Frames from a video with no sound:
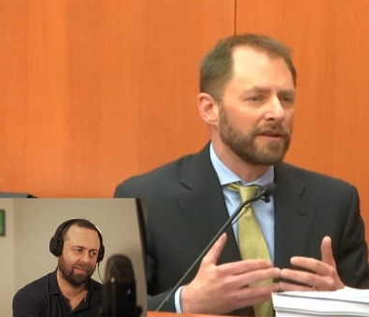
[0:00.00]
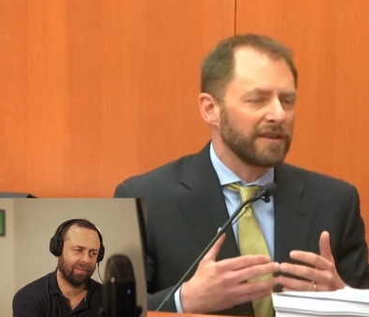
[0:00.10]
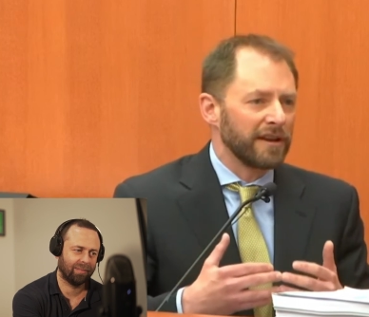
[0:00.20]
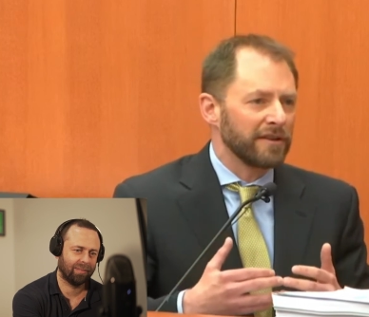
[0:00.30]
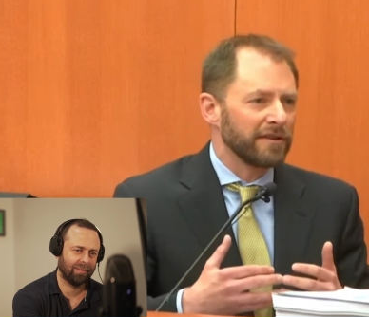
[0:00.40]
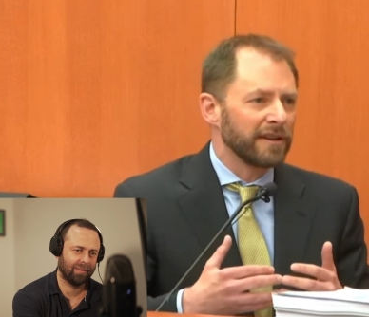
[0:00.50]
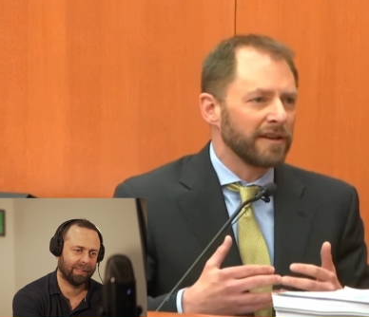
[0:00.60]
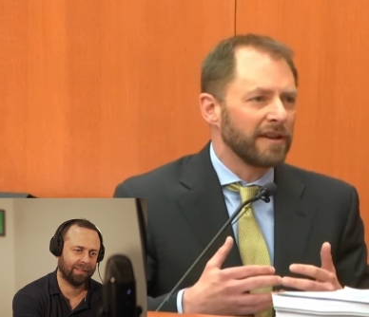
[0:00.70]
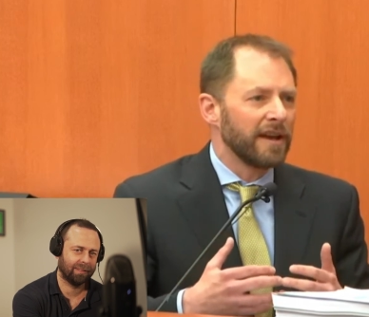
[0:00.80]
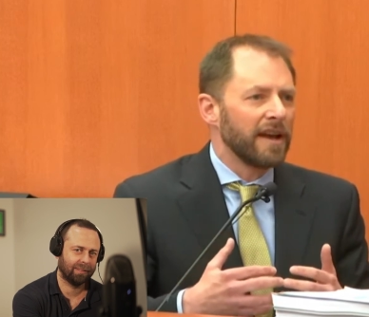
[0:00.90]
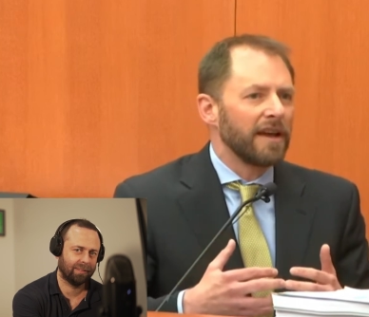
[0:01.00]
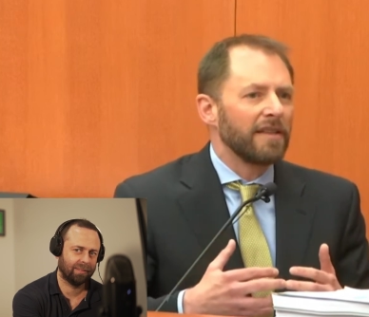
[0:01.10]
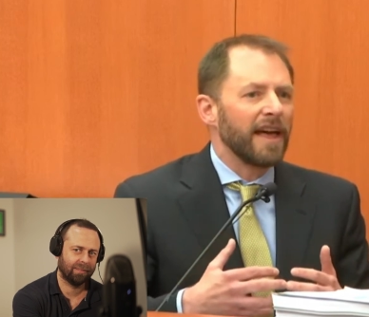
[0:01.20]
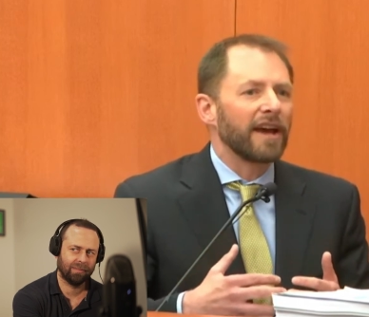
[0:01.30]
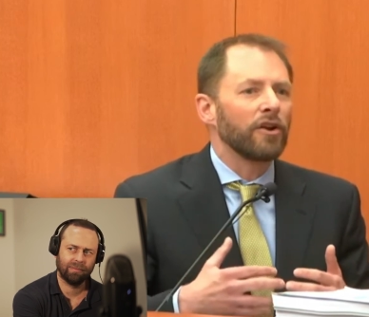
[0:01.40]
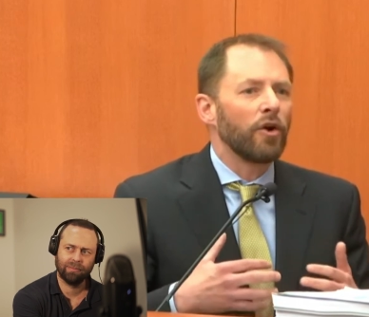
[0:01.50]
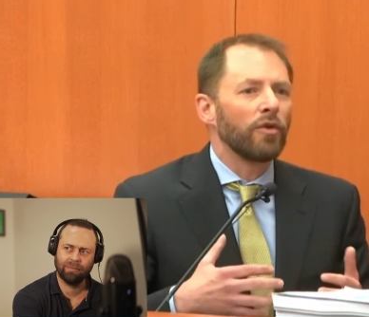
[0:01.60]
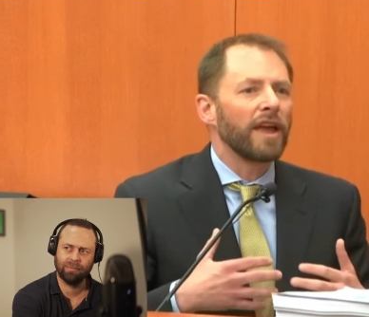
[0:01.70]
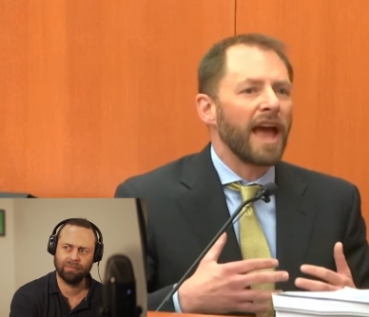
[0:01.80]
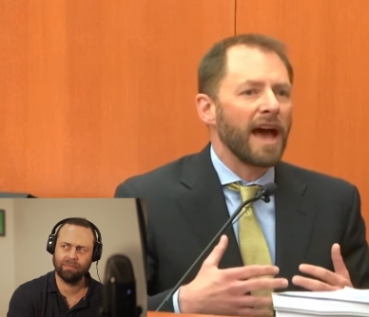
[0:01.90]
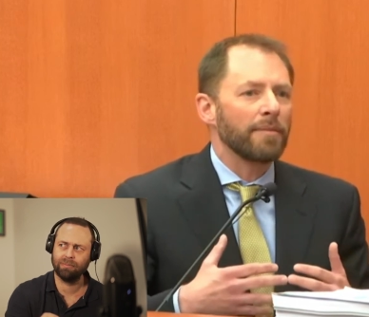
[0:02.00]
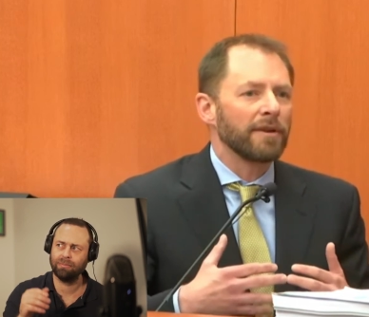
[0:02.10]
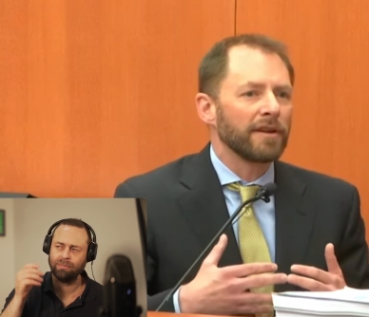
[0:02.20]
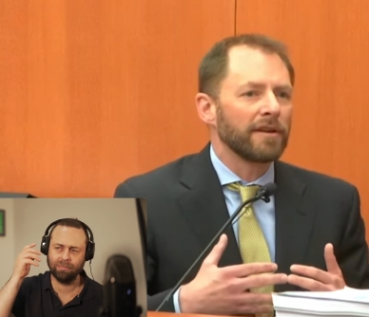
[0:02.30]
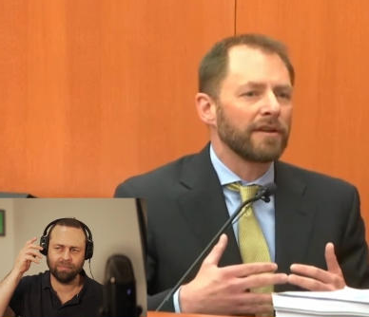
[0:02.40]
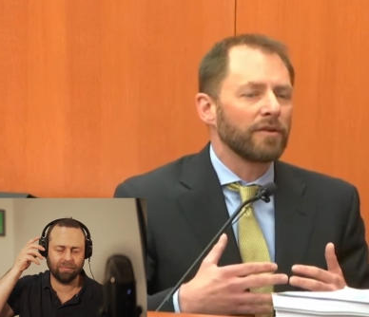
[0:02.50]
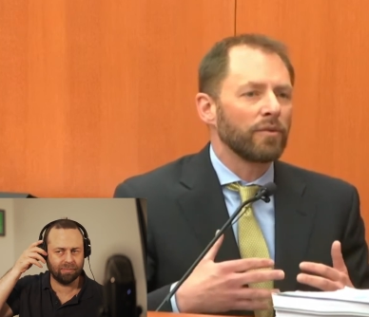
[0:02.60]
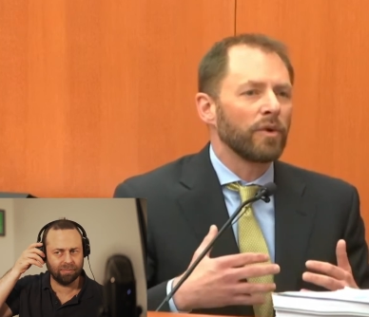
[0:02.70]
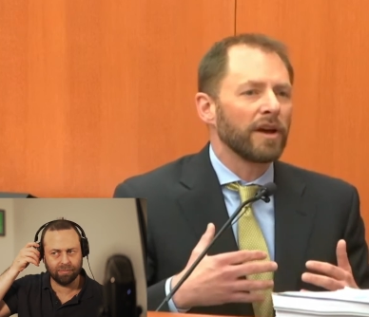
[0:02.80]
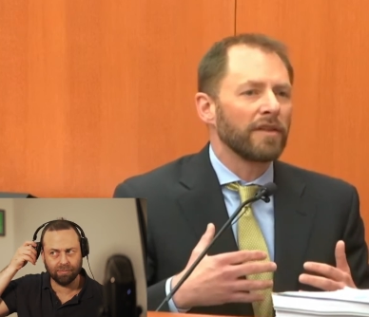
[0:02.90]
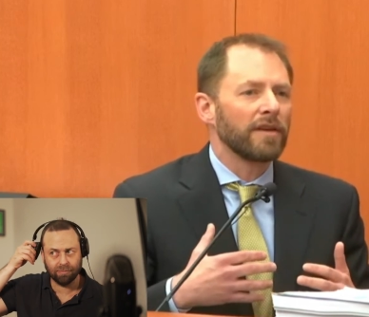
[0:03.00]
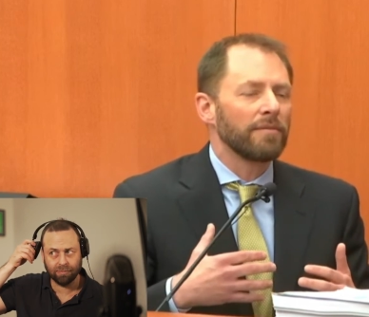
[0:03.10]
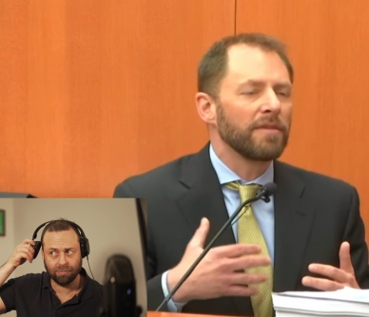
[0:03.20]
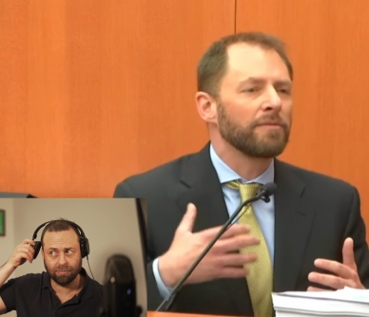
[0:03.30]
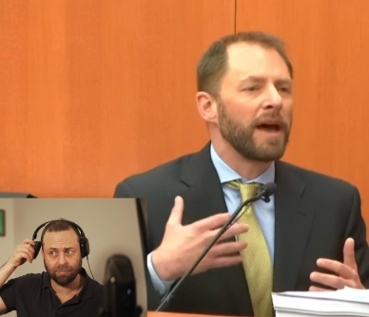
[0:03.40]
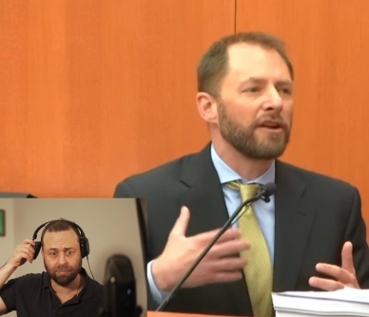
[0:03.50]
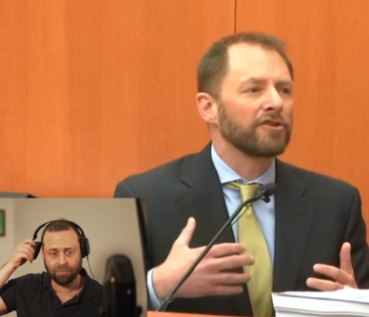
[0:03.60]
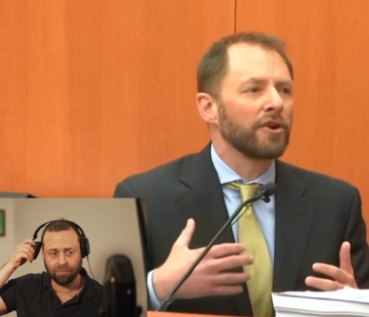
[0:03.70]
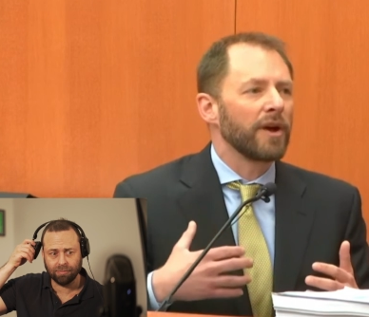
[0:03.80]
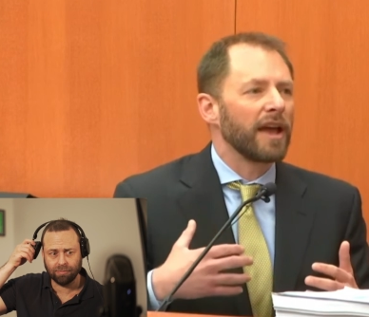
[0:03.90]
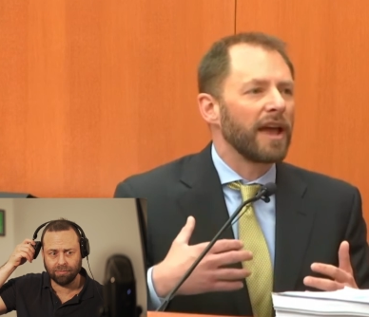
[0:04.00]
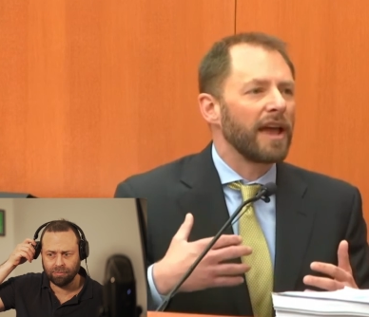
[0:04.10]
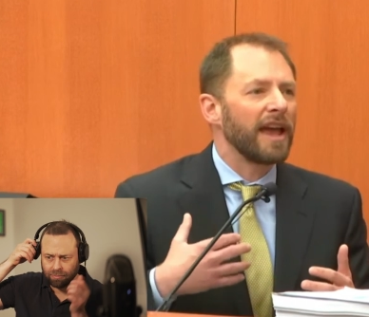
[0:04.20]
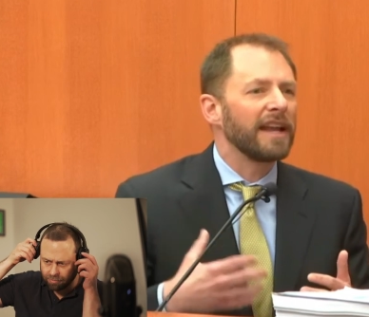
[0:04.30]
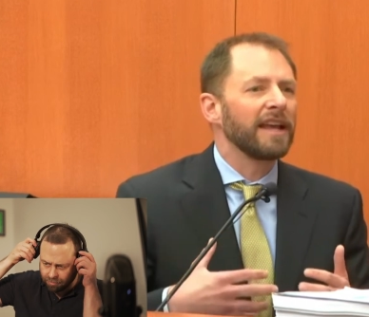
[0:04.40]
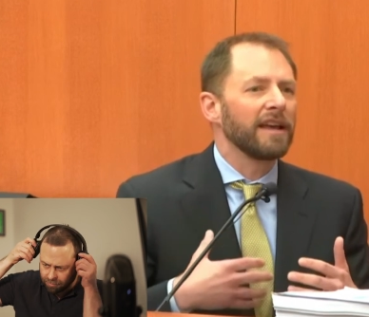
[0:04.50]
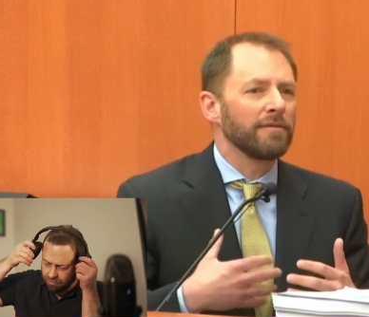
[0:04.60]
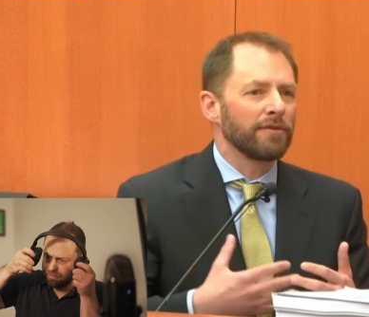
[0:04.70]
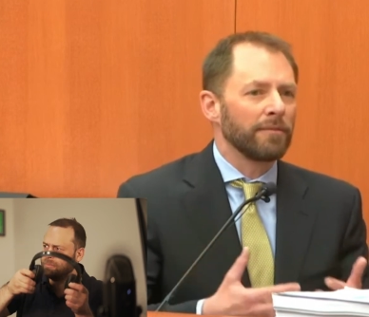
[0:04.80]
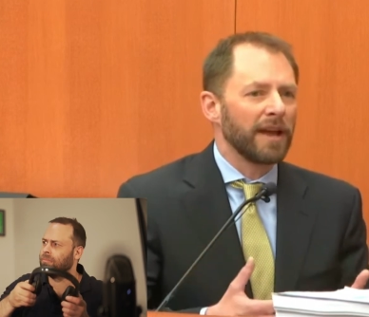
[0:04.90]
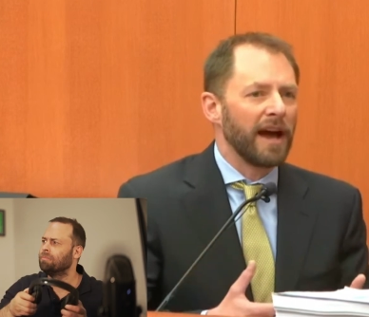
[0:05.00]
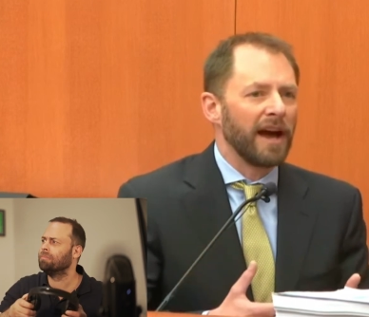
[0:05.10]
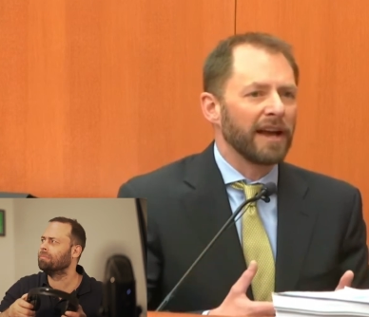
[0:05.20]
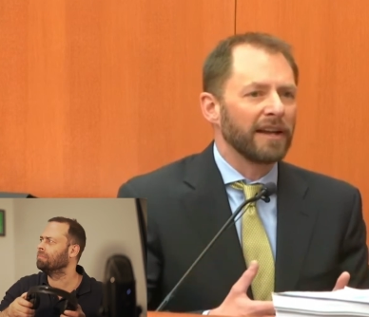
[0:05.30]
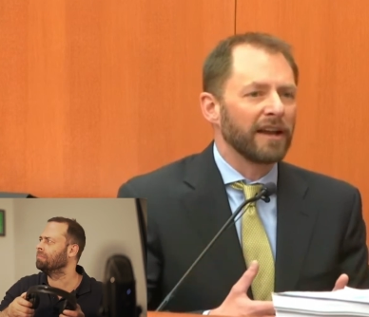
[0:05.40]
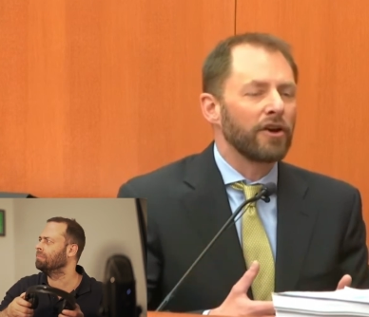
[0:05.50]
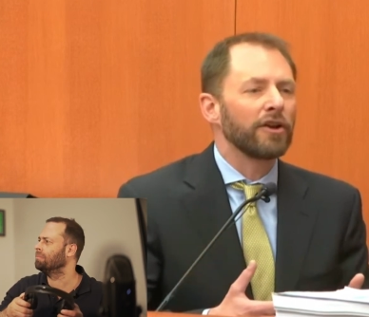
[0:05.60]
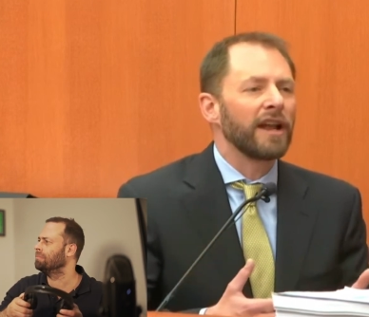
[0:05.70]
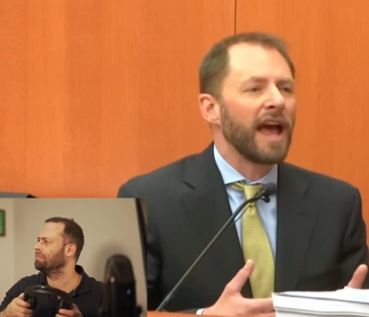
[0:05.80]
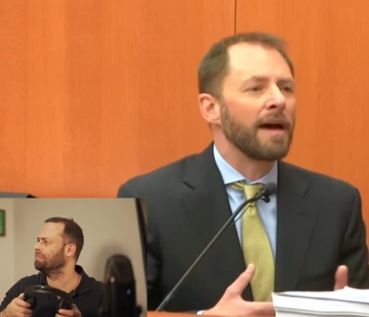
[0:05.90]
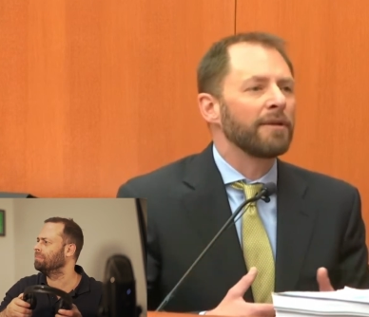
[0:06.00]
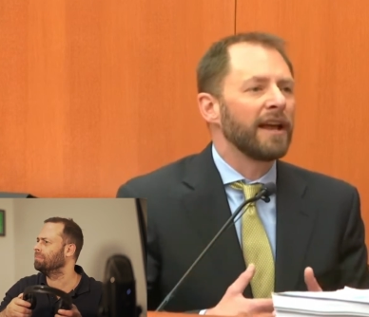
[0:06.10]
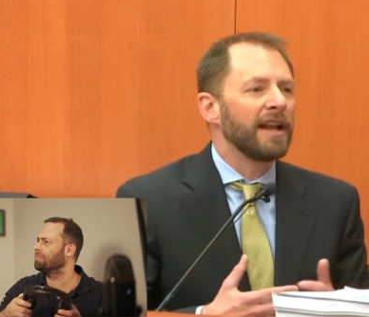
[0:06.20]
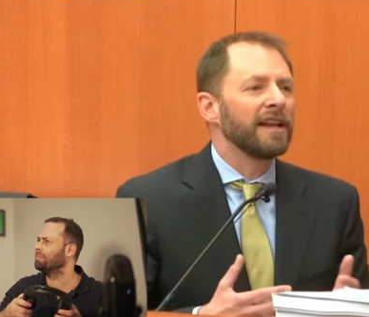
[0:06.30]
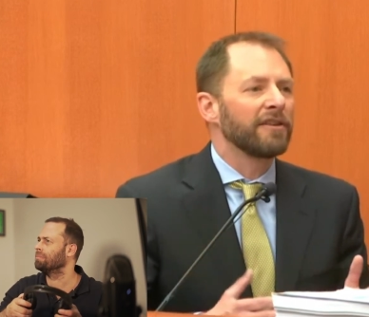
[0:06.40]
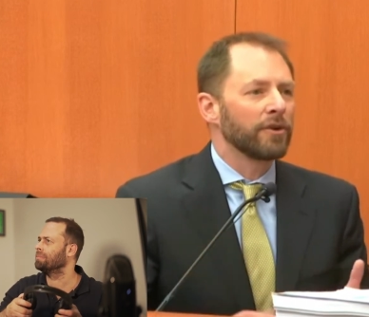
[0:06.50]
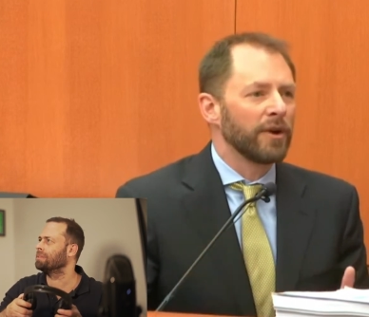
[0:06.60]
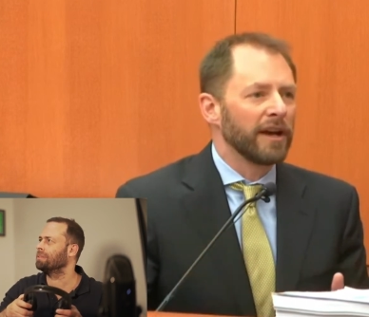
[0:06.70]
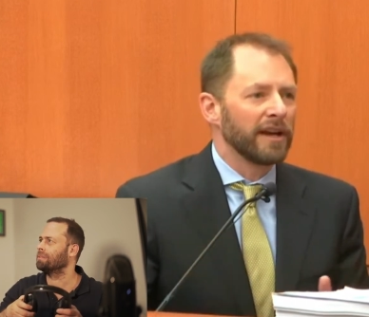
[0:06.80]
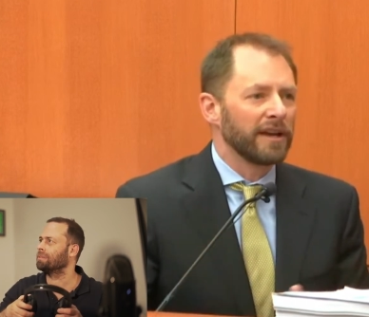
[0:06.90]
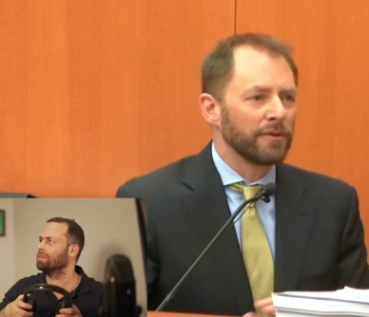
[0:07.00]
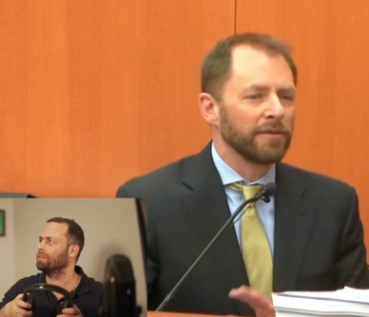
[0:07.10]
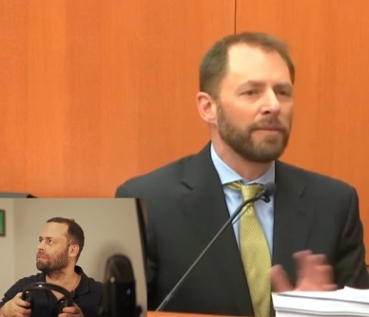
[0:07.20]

Speaker 1: Sanderson, that could only happen with Miss Paltrow hitting him from behind. It couldn't happen any other way. It was